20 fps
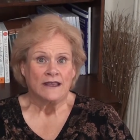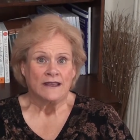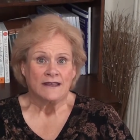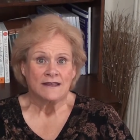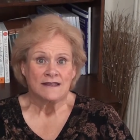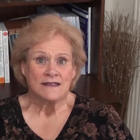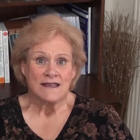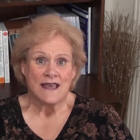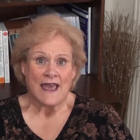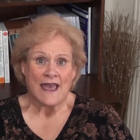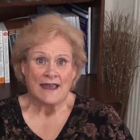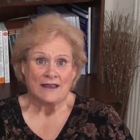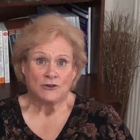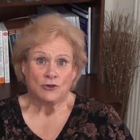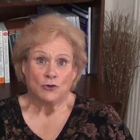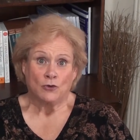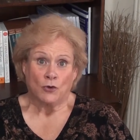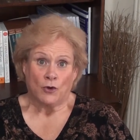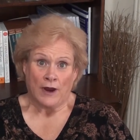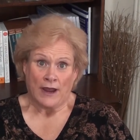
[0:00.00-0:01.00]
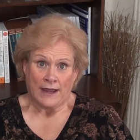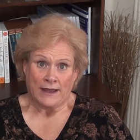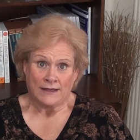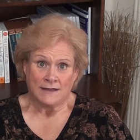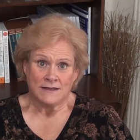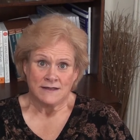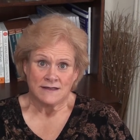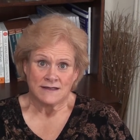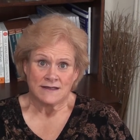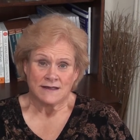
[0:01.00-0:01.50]
intact
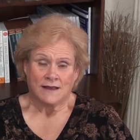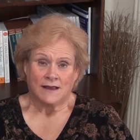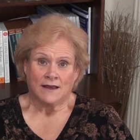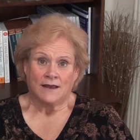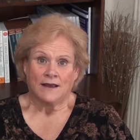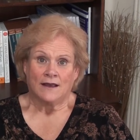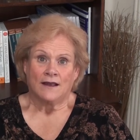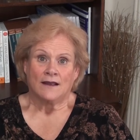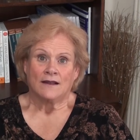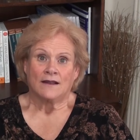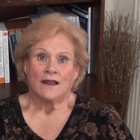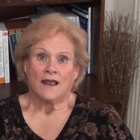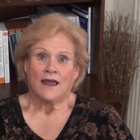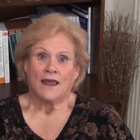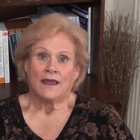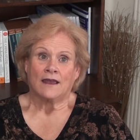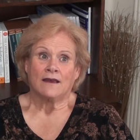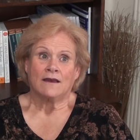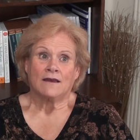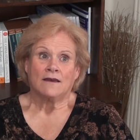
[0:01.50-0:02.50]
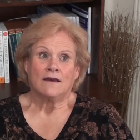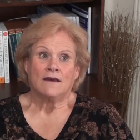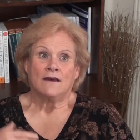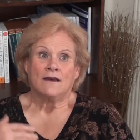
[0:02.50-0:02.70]
grains like